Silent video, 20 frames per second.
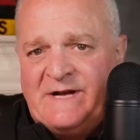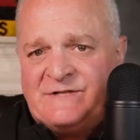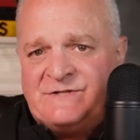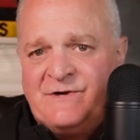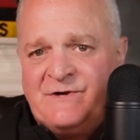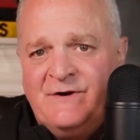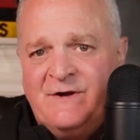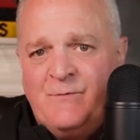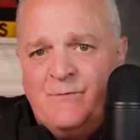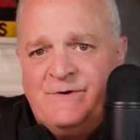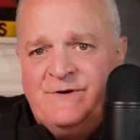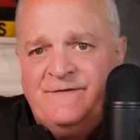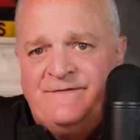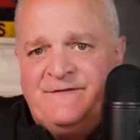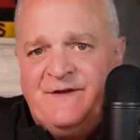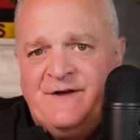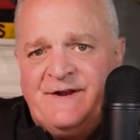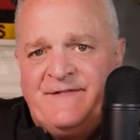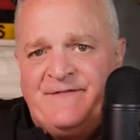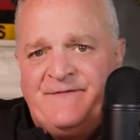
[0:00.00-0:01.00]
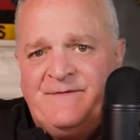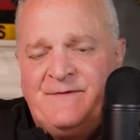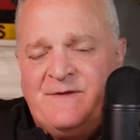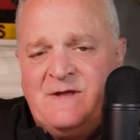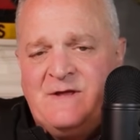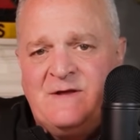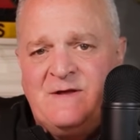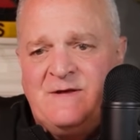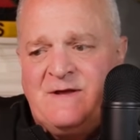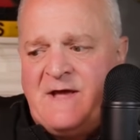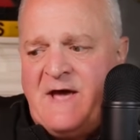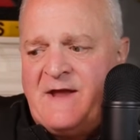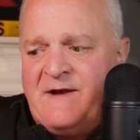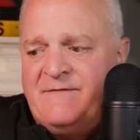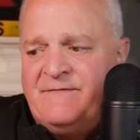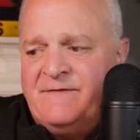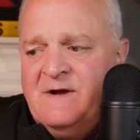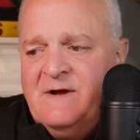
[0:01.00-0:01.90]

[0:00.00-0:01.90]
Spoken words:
I certainly wouldn't have done it kind of,